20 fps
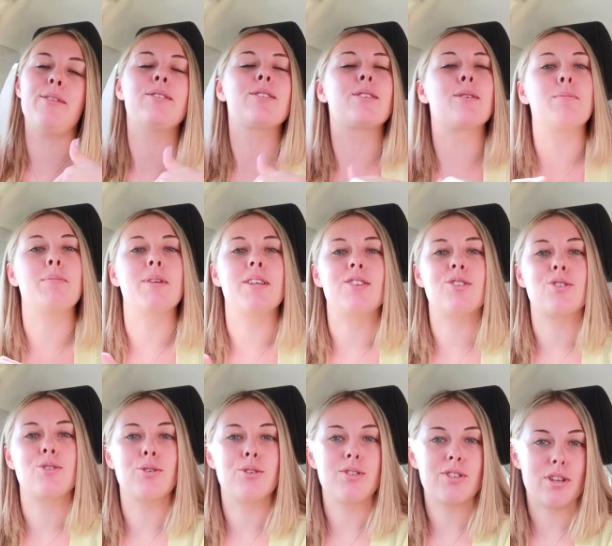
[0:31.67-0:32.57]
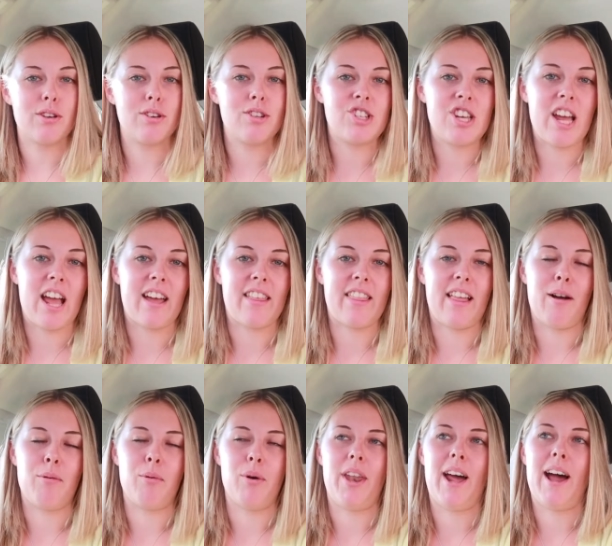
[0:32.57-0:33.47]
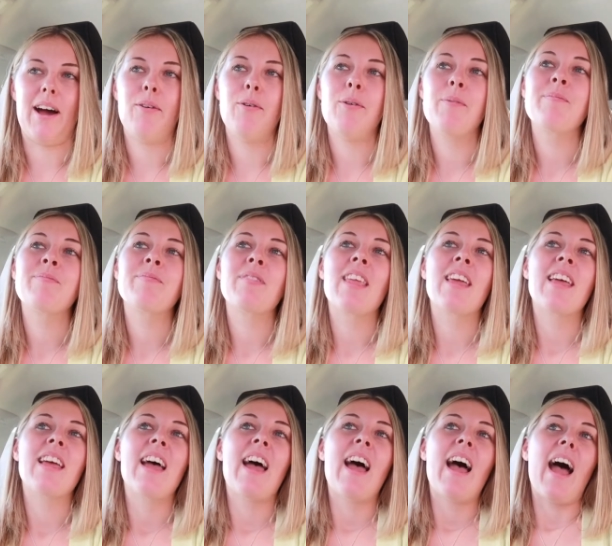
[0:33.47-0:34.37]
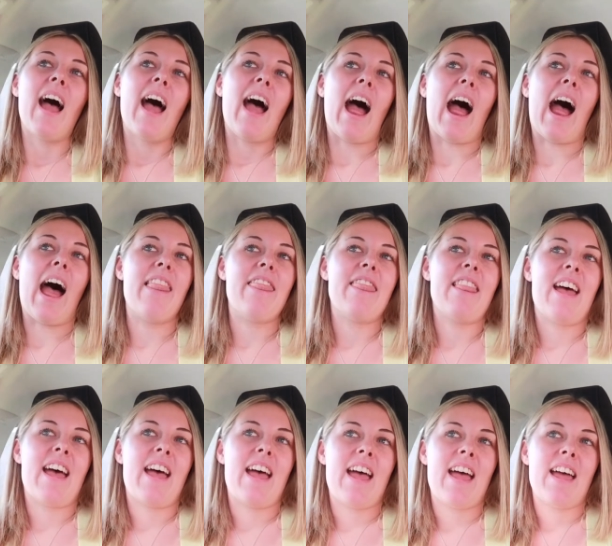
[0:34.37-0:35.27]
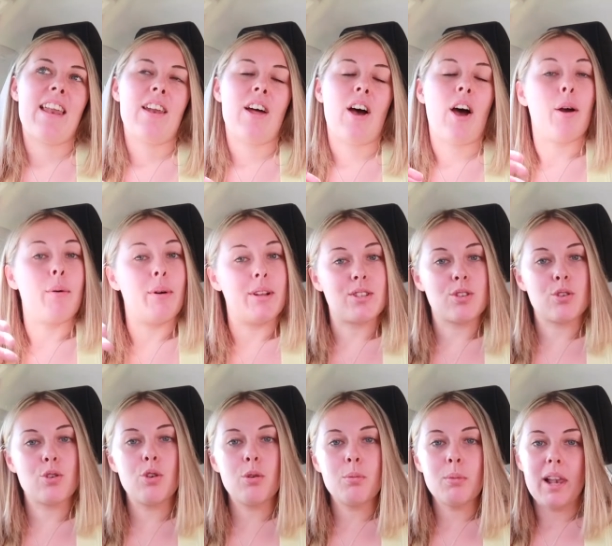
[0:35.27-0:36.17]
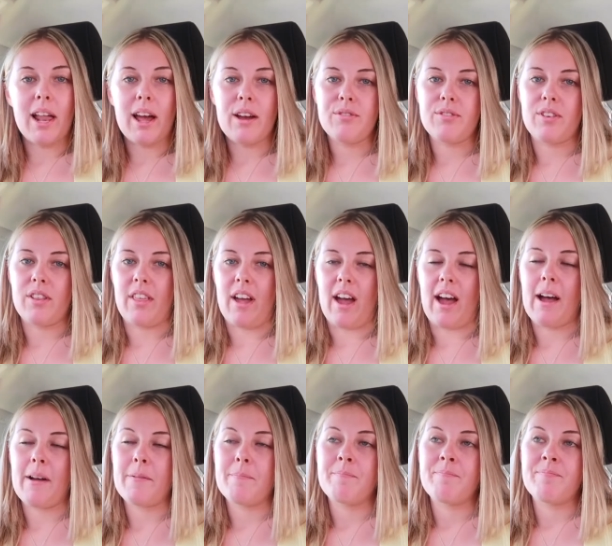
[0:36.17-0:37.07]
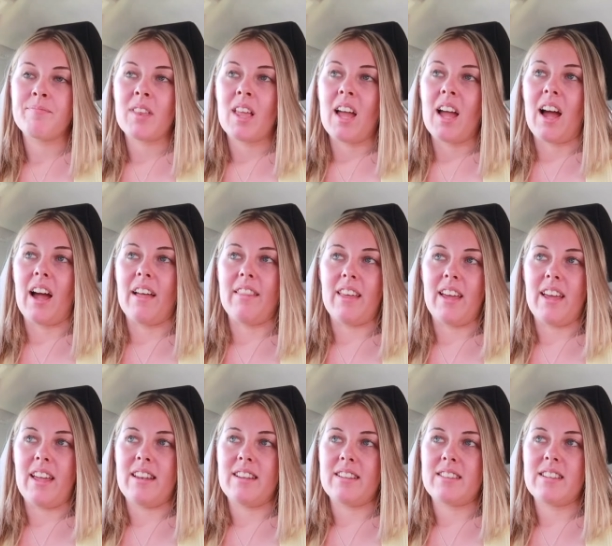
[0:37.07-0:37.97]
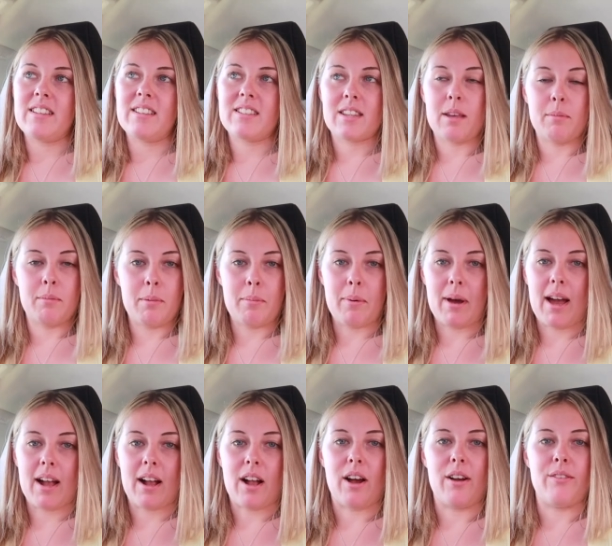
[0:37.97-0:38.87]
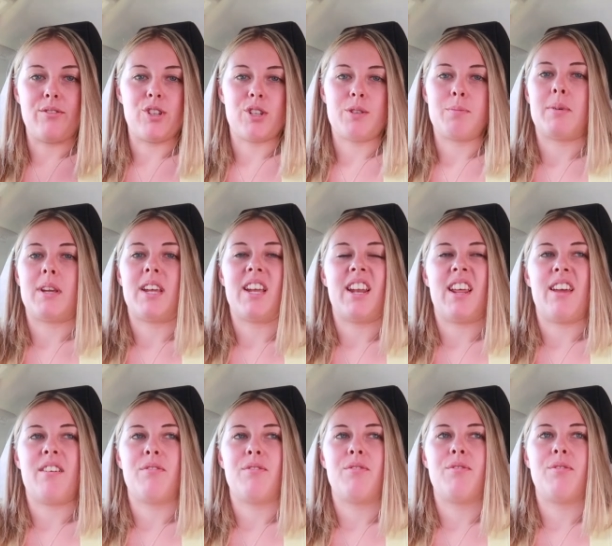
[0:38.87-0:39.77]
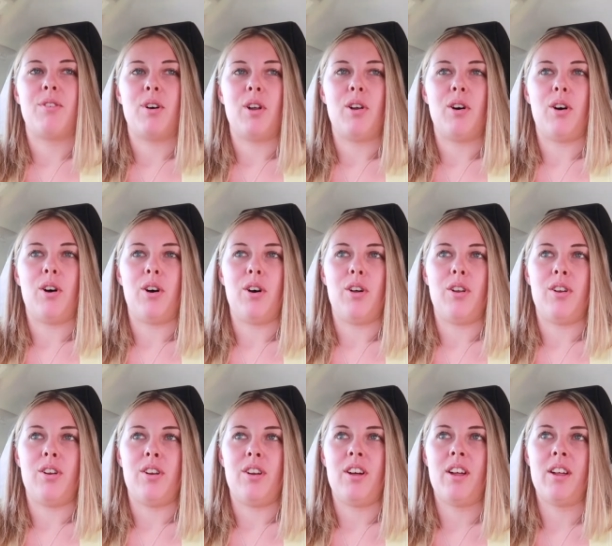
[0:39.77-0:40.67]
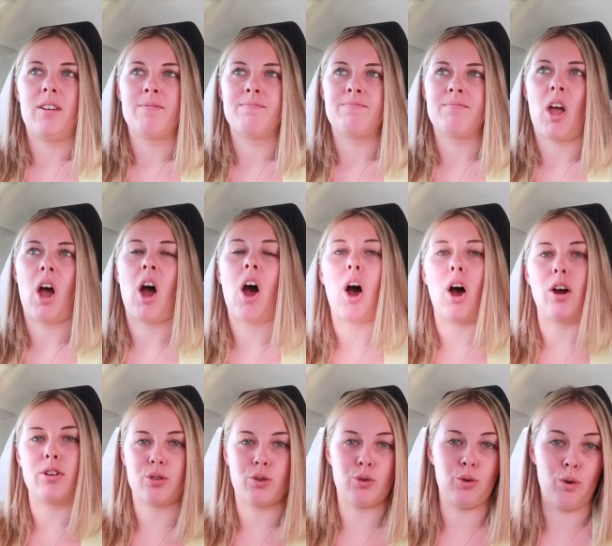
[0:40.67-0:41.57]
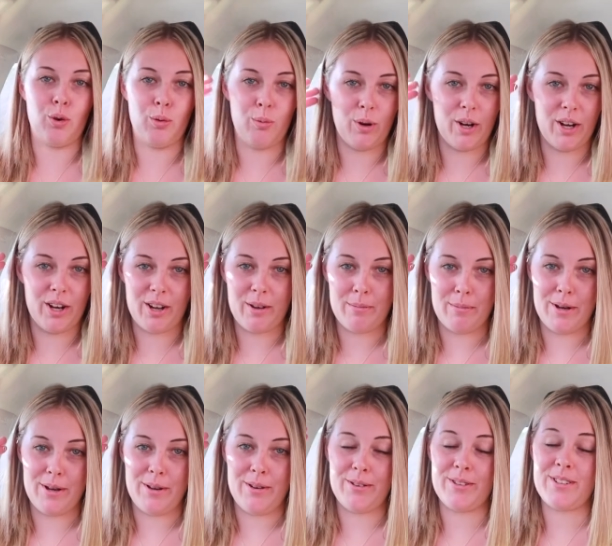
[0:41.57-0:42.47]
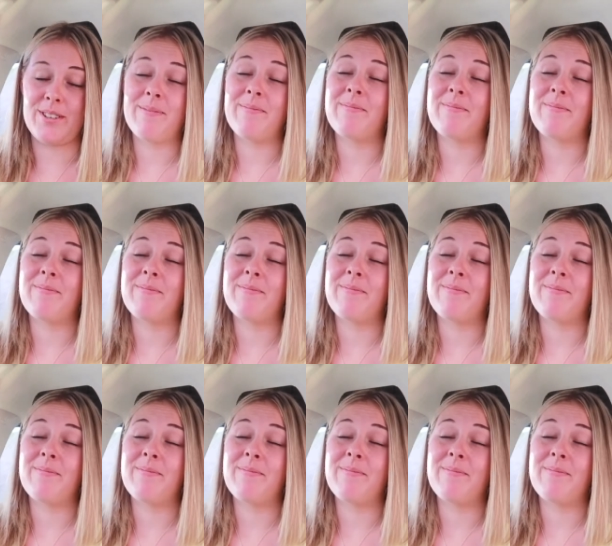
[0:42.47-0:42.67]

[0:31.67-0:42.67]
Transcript: so be sure to go and check that one out. And then I went to Cornwall after that, and then since coming back I've just been in full-on hardcore work mode.